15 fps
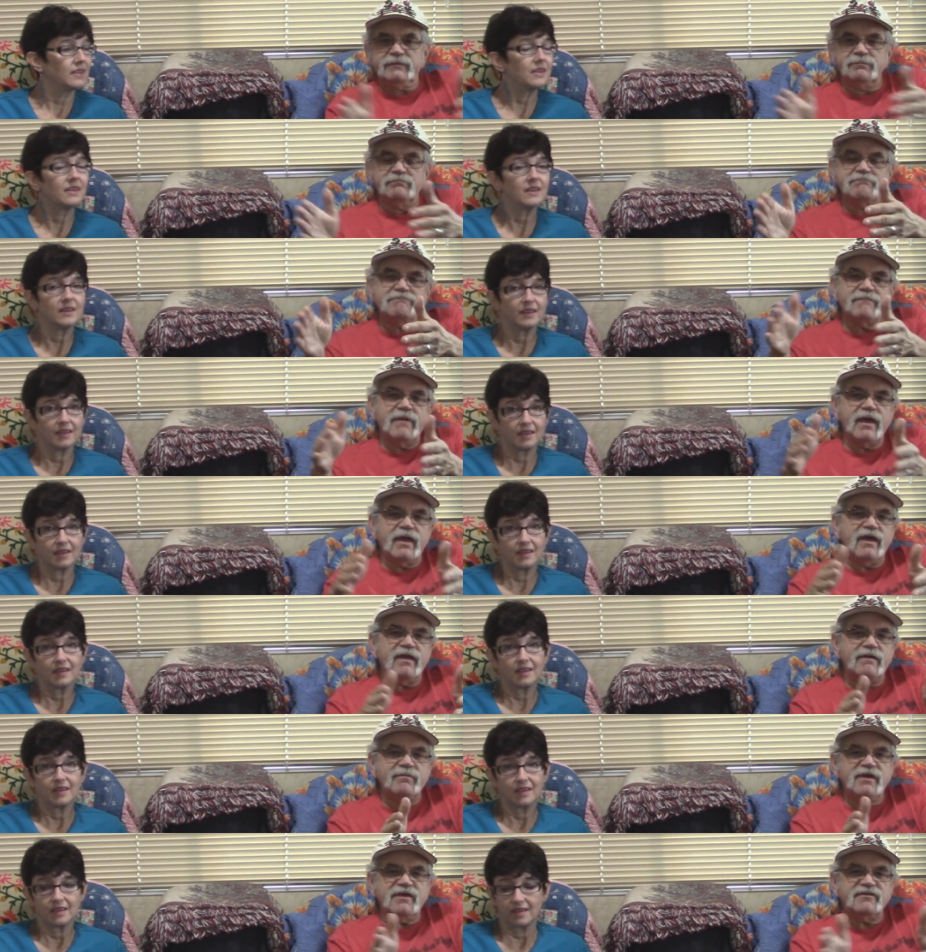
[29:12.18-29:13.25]

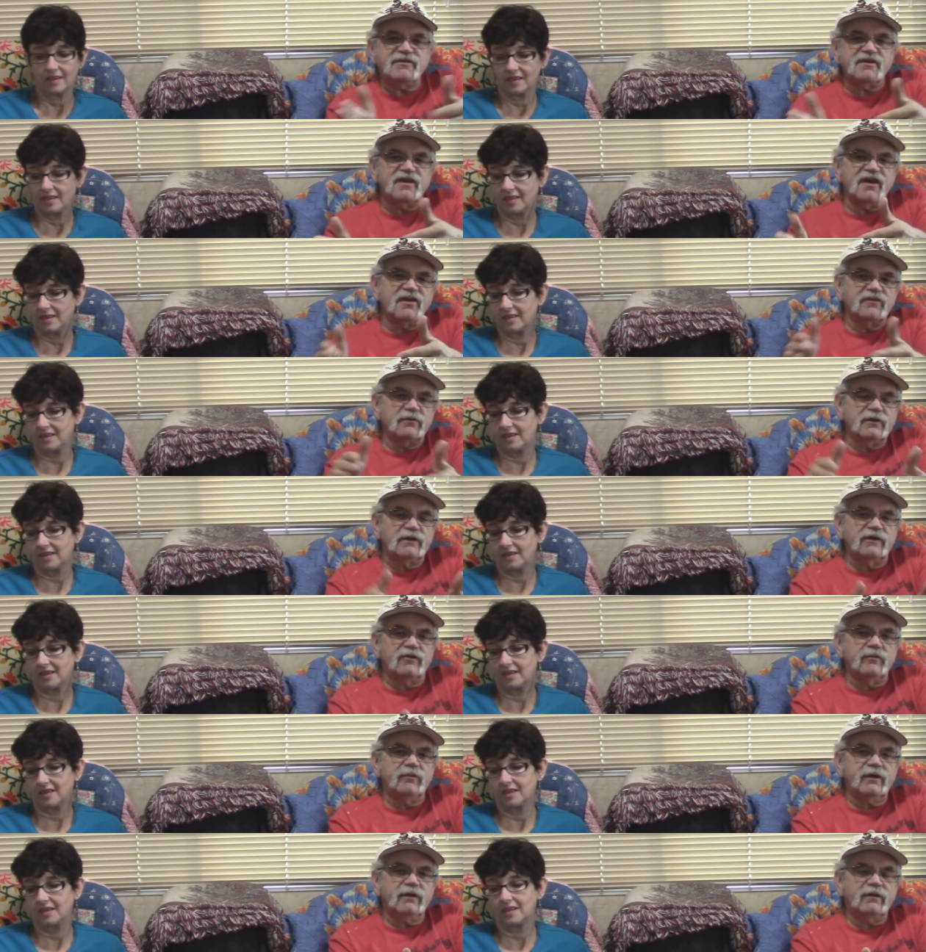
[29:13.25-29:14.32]
Speaker 1: maybe together a
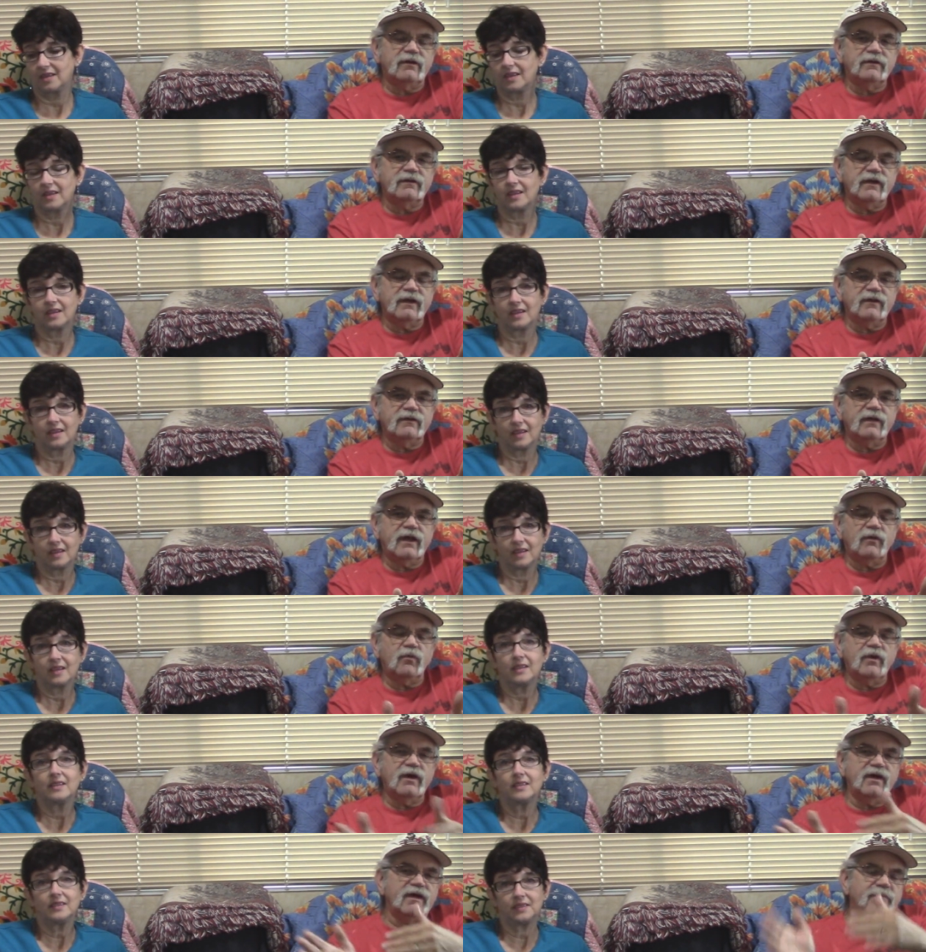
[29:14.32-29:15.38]
little bit on down that
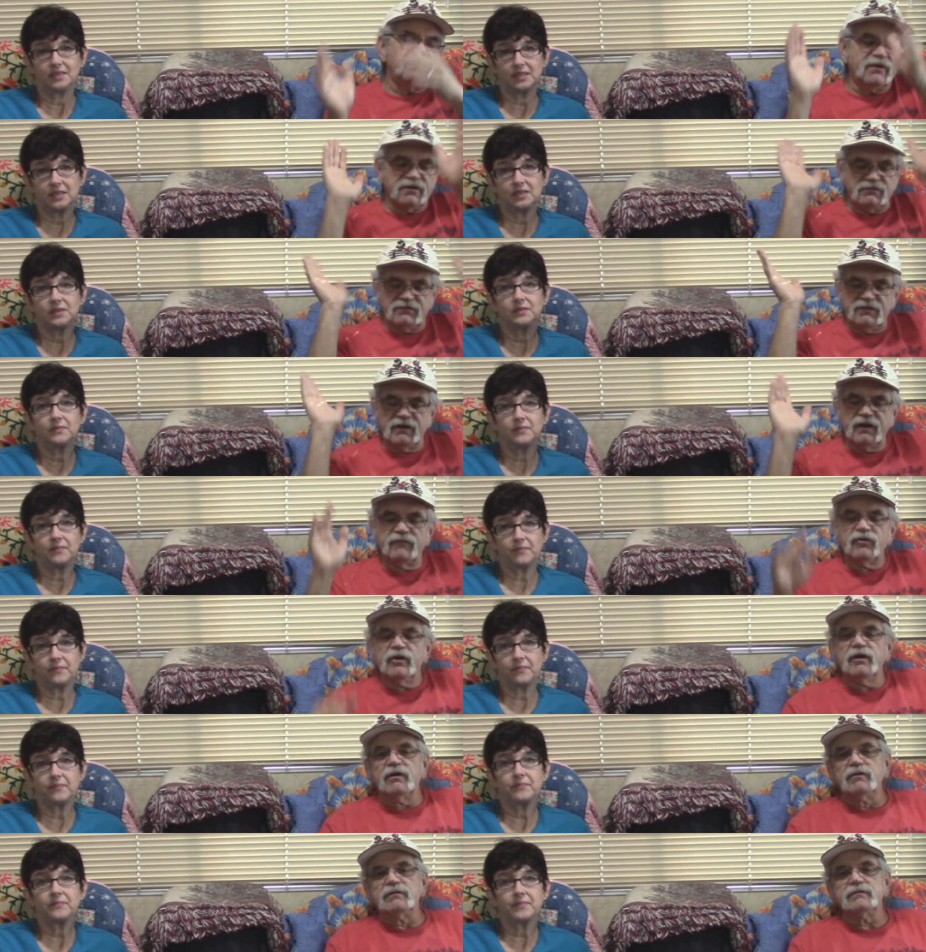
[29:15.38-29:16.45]
way, but you never
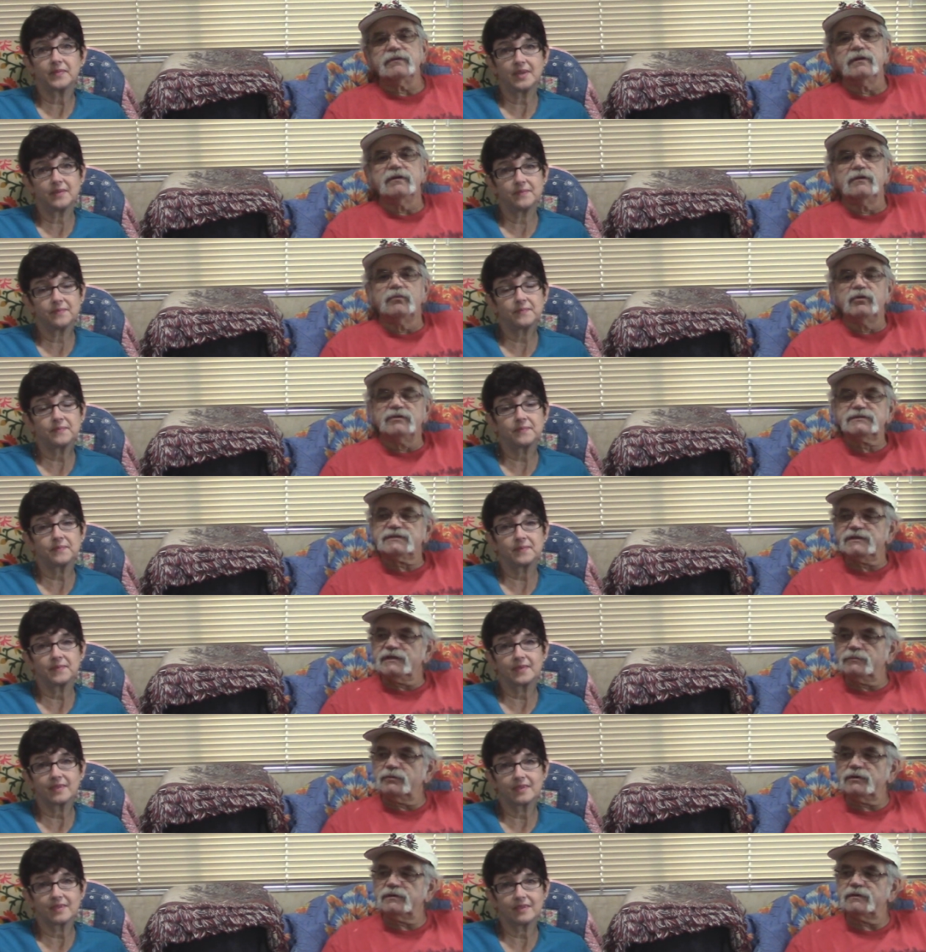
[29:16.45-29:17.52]
know. You know, we'll see.
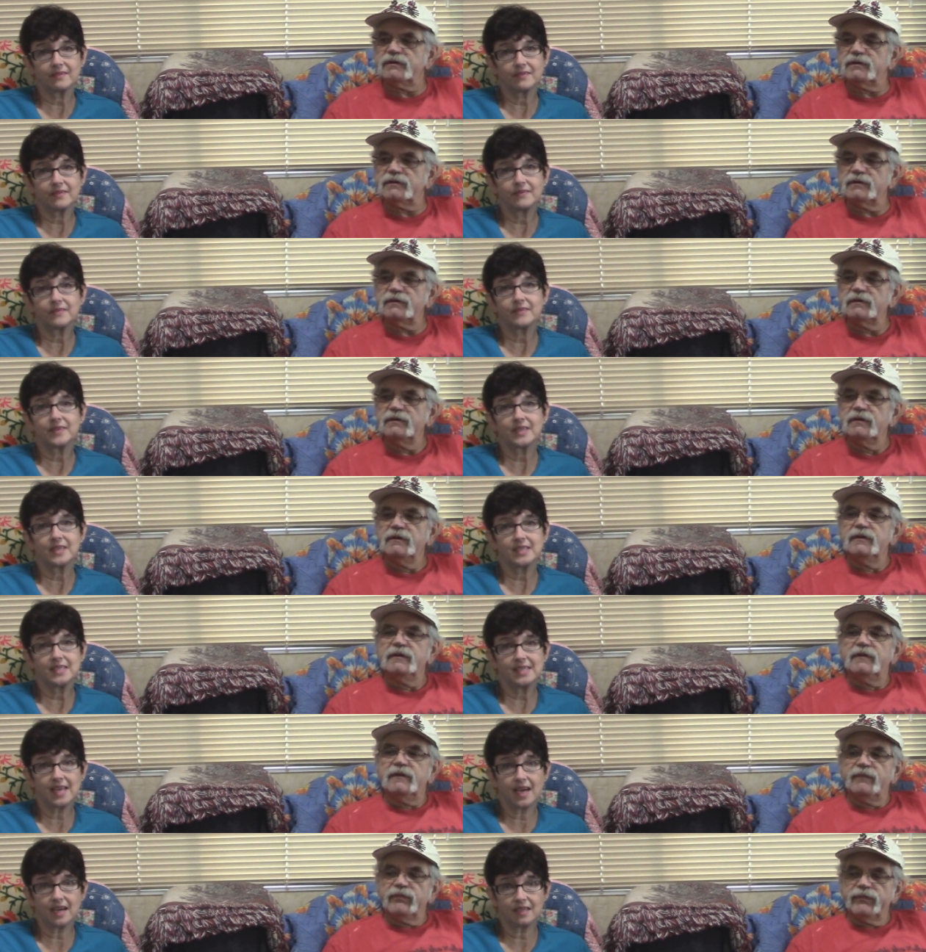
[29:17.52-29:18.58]
But uh,
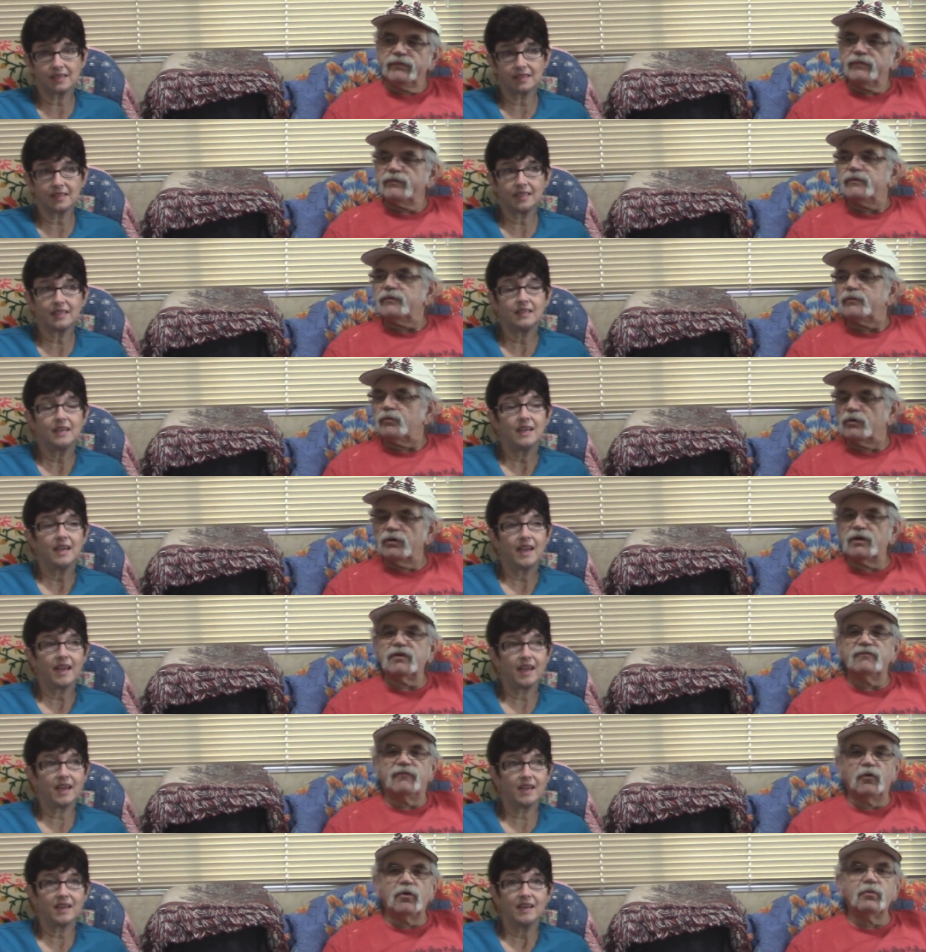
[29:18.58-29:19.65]
Speaker 2: exactly, we're
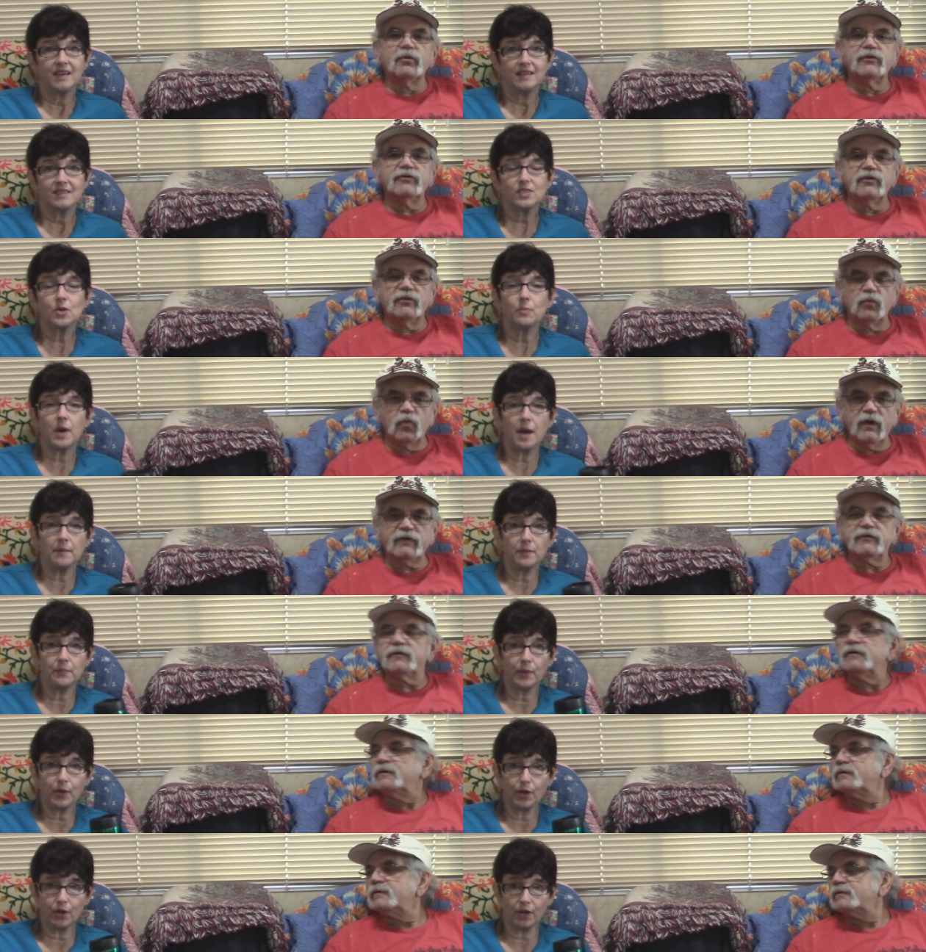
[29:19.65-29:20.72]
Speaker 1: looking forward to so the Bob winter. So Bob
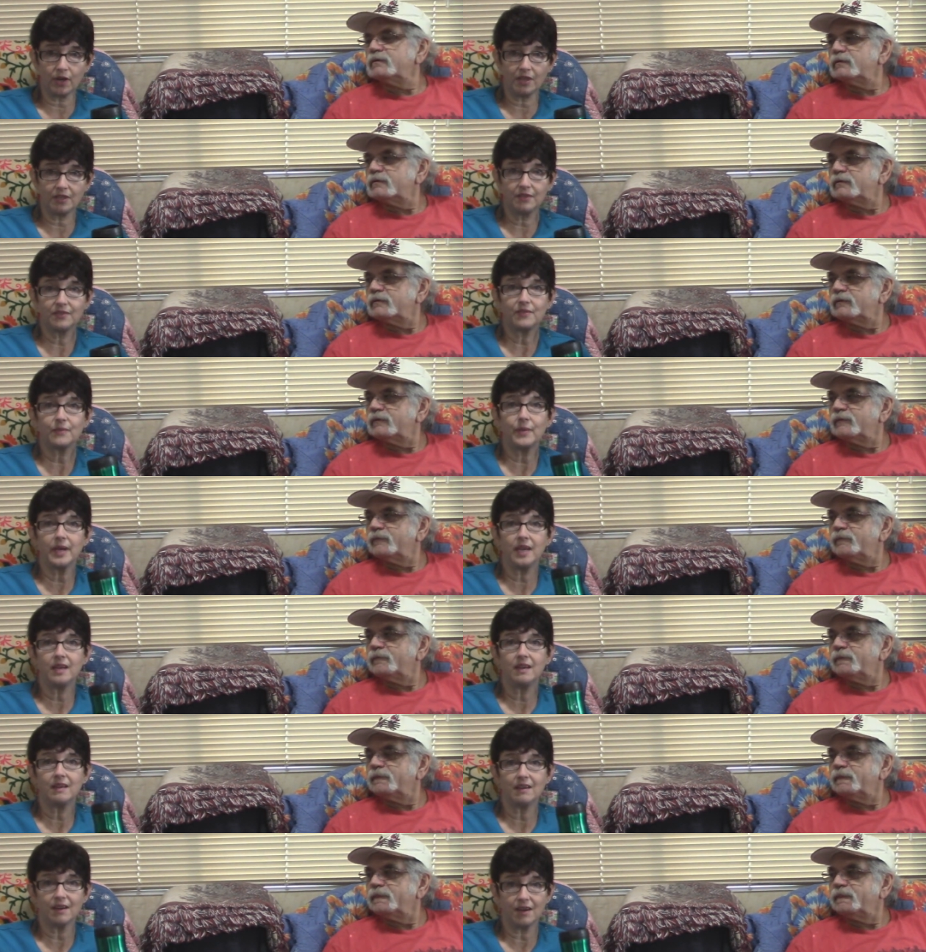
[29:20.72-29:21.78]
and
Speaker 2: Pearl
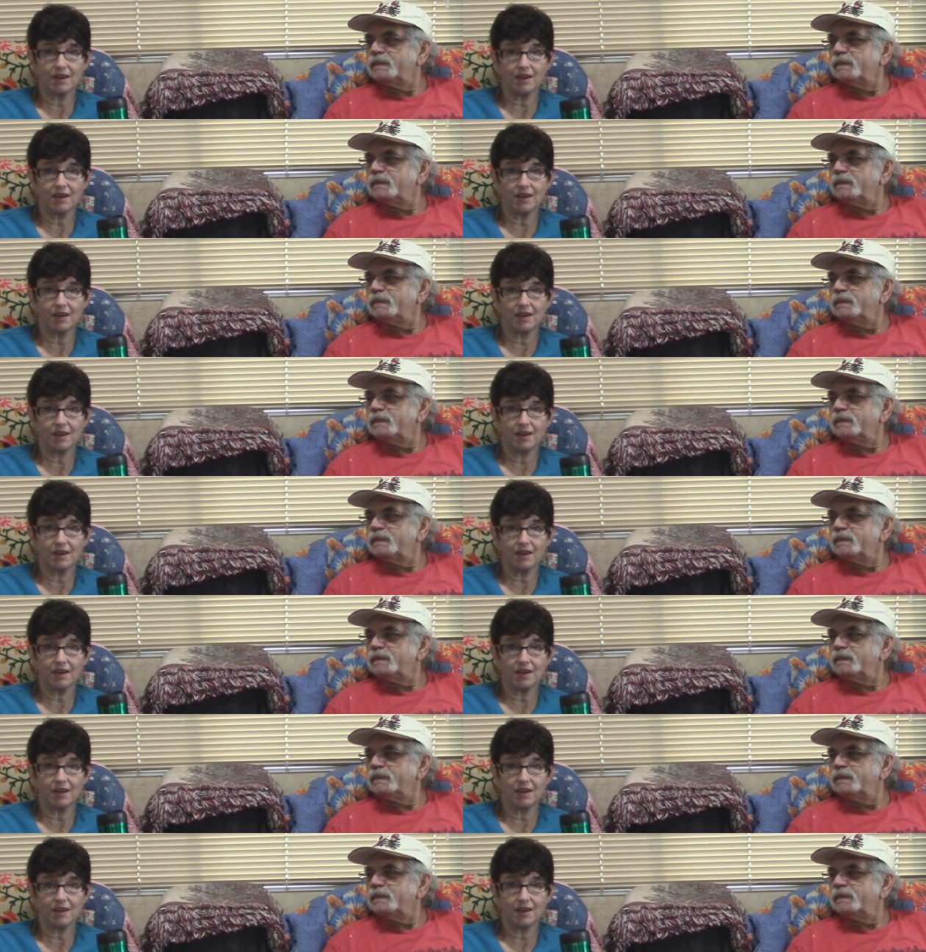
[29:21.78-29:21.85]
we